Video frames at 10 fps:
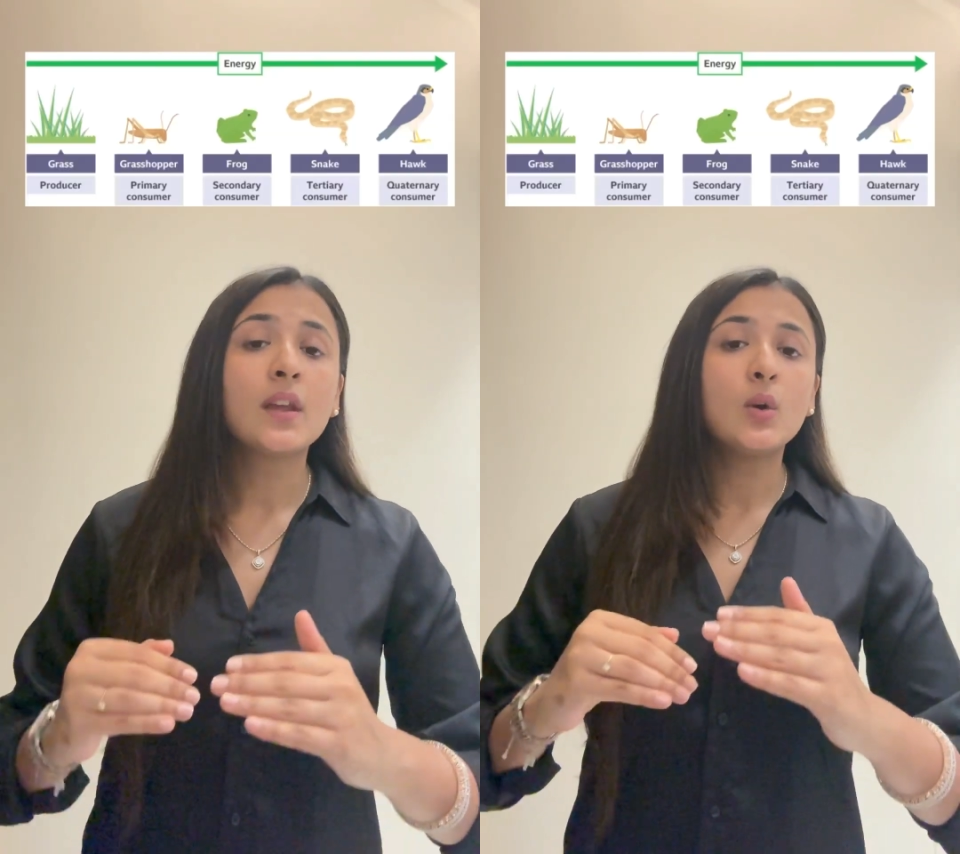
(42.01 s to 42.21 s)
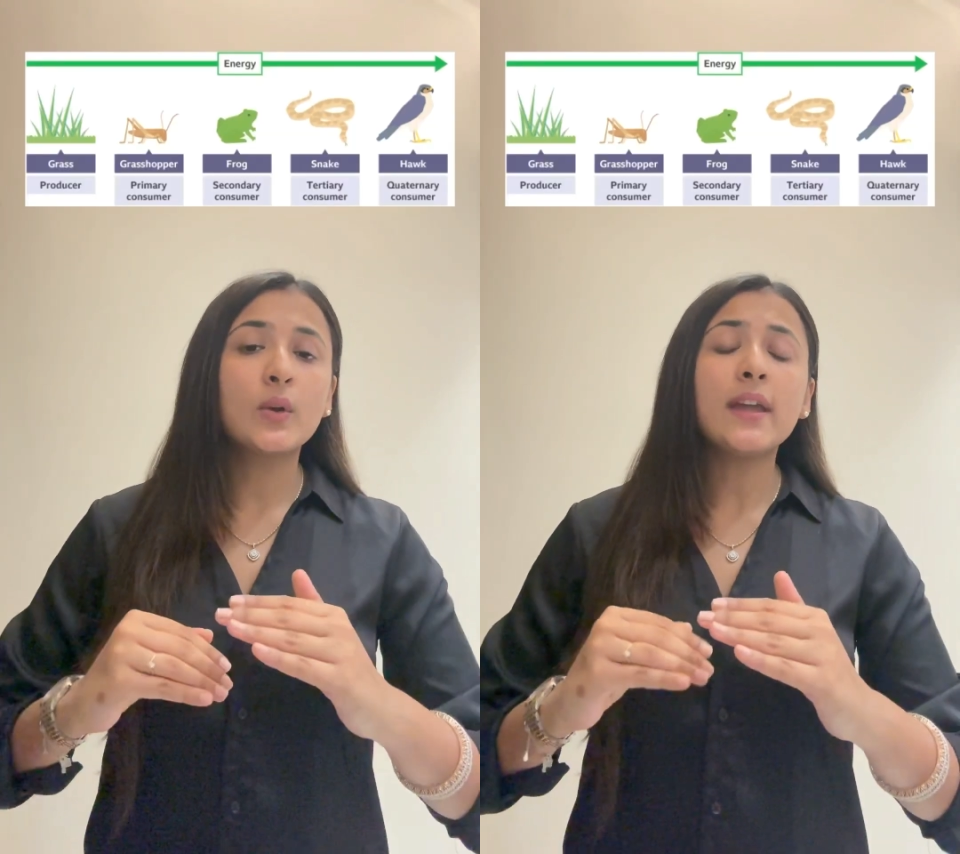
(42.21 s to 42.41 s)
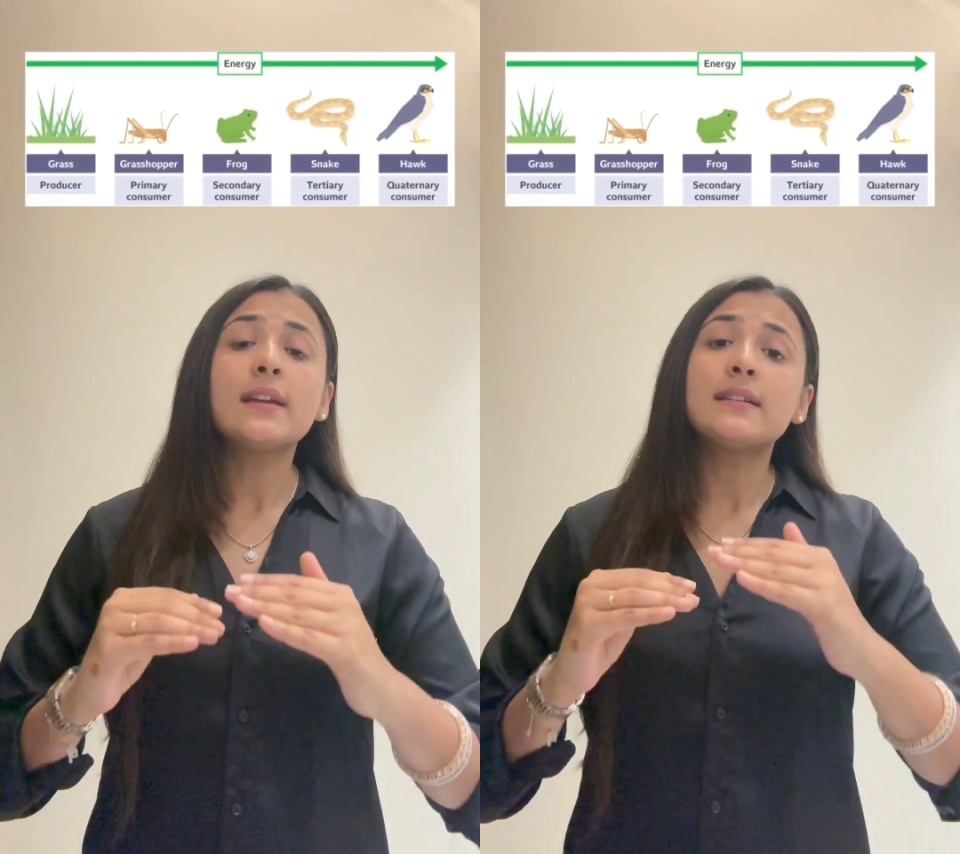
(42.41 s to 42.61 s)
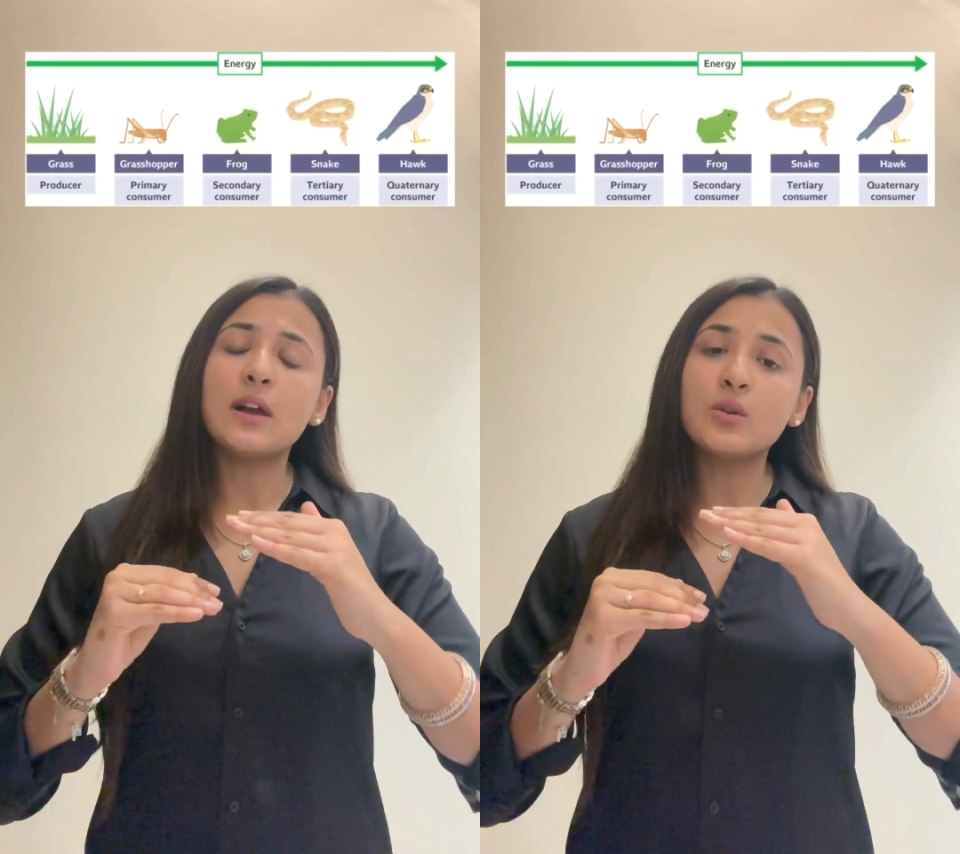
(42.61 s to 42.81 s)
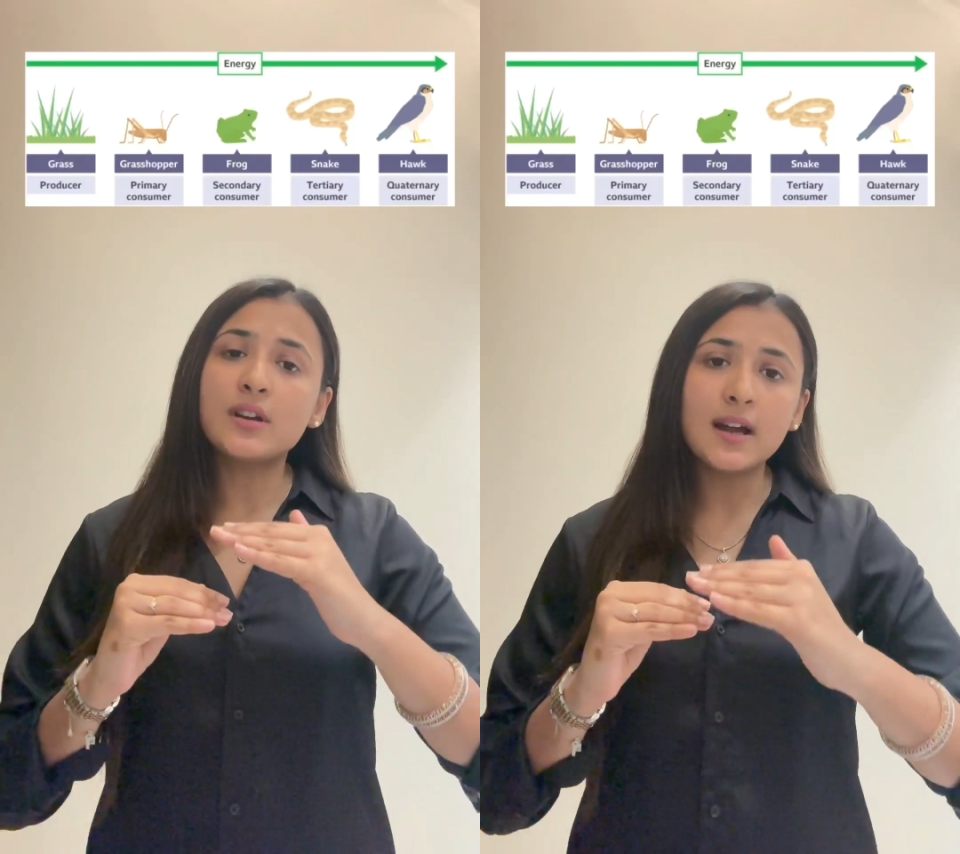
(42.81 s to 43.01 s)
Okay, now
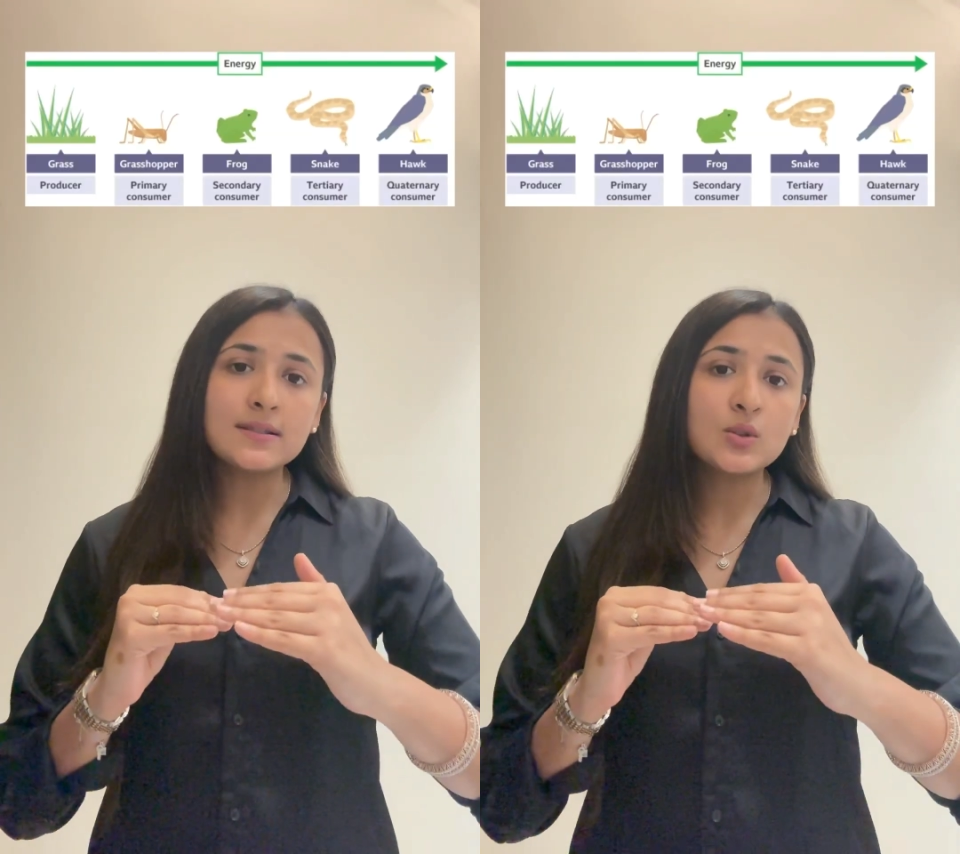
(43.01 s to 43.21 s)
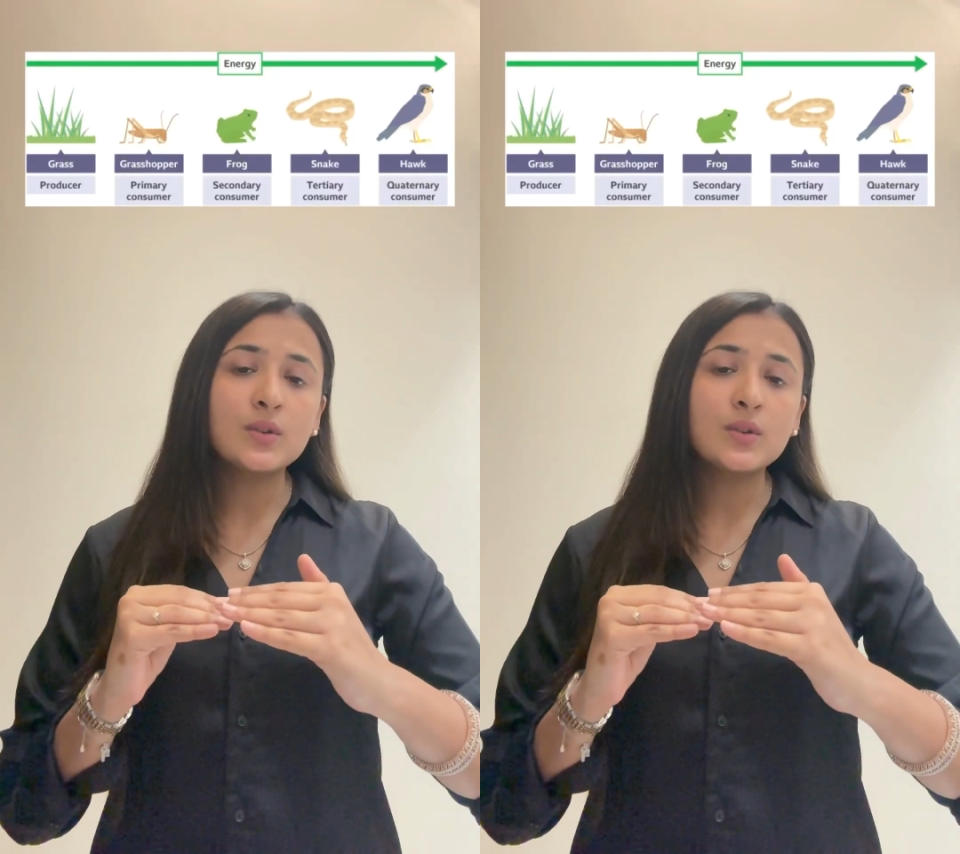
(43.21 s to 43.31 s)
grass ko